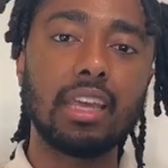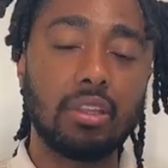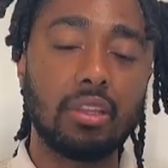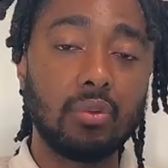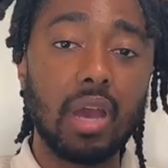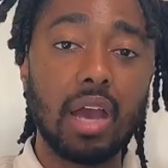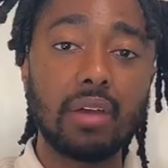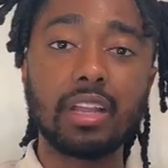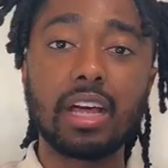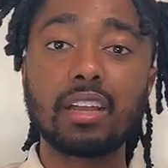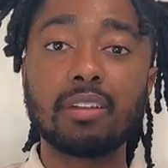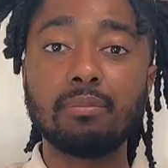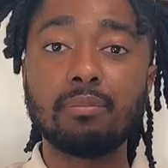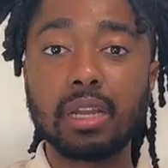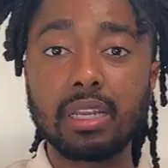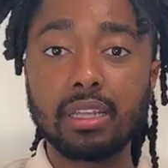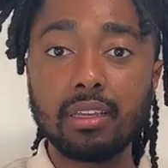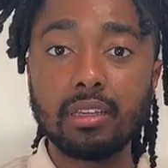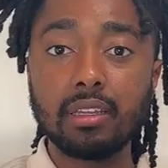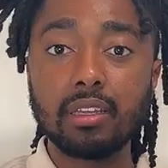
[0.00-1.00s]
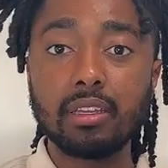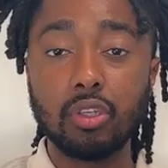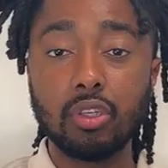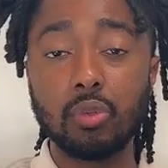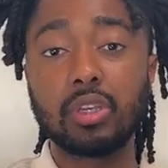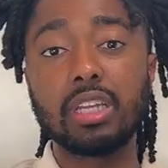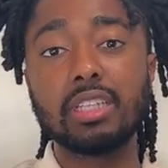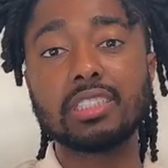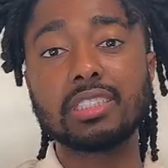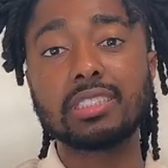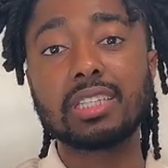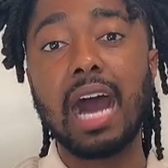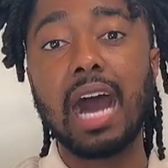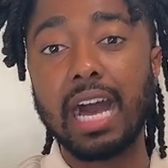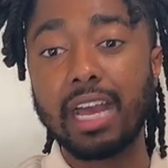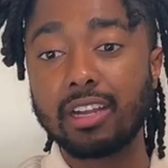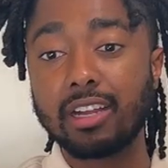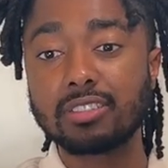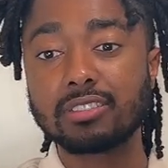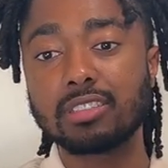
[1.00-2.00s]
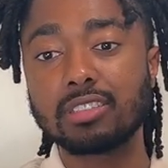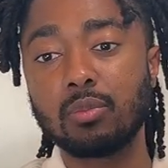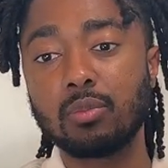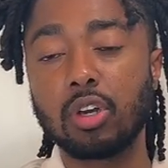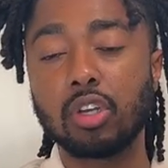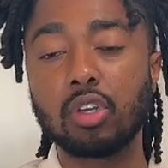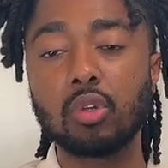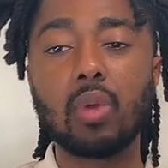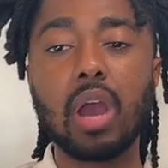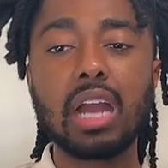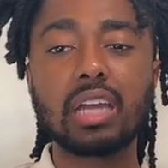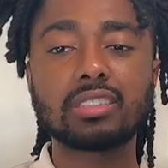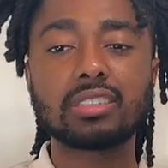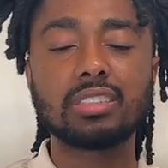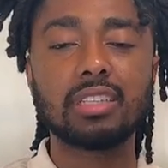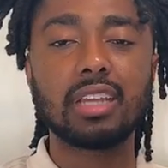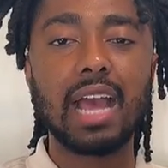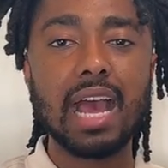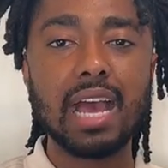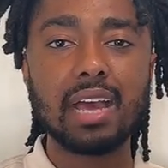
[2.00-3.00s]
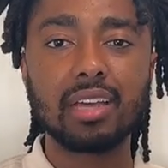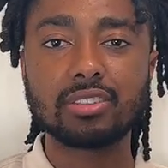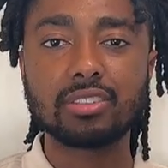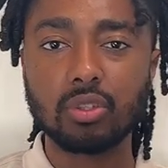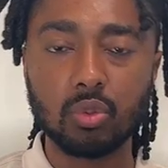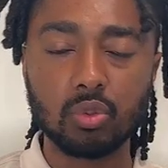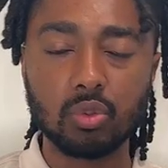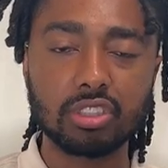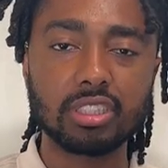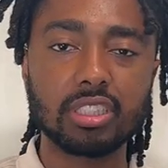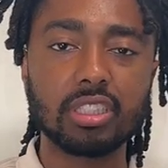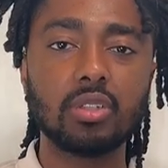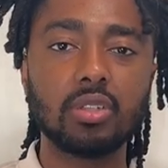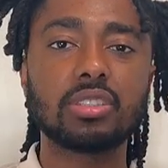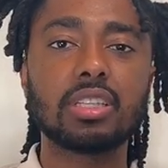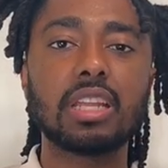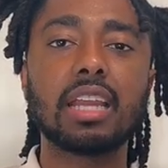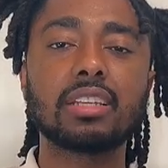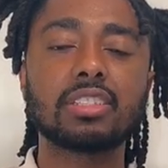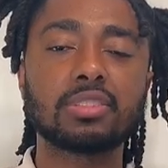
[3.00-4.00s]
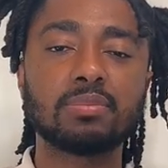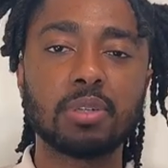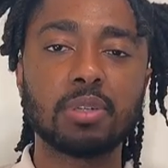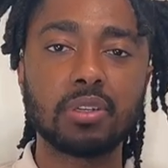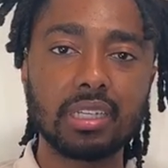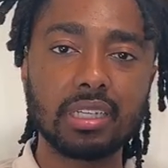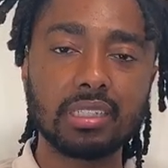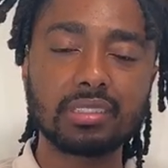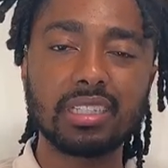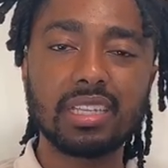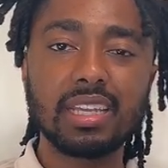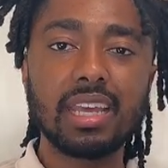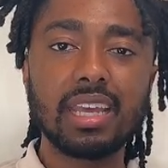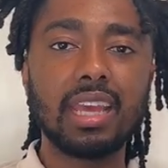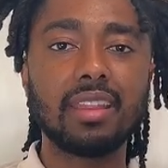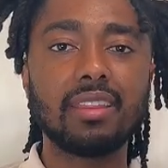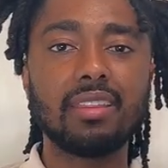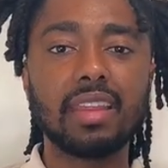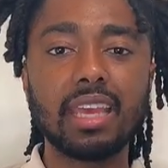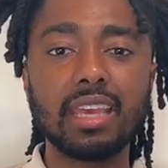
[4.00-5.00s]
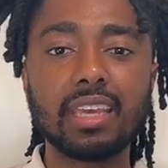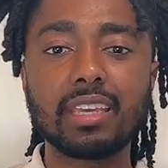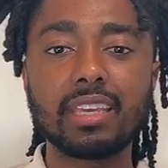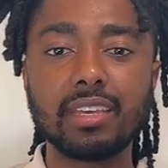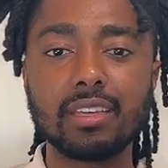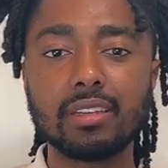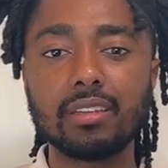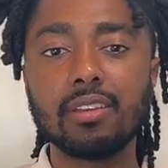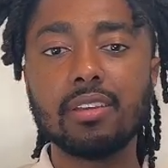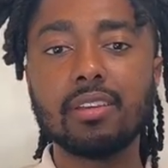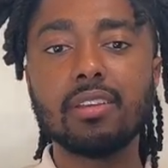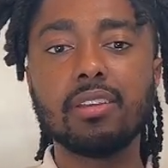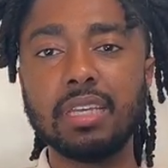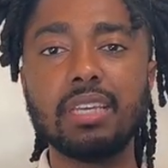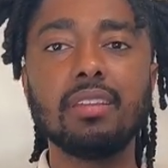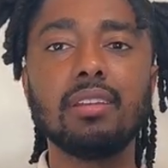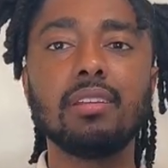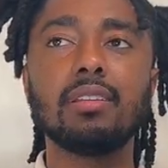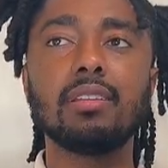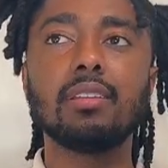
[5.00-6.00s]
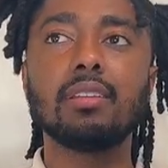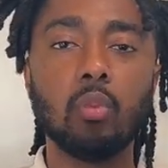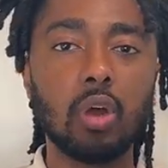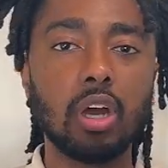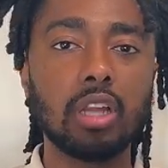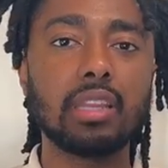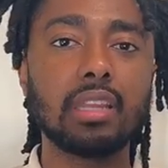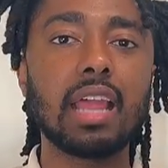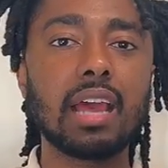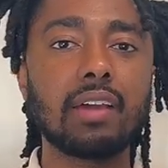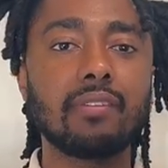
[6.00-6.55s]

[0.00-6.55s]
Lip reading: and you have a lot of money, you can just hire someone who actually has those skills and that experience, and they can be the one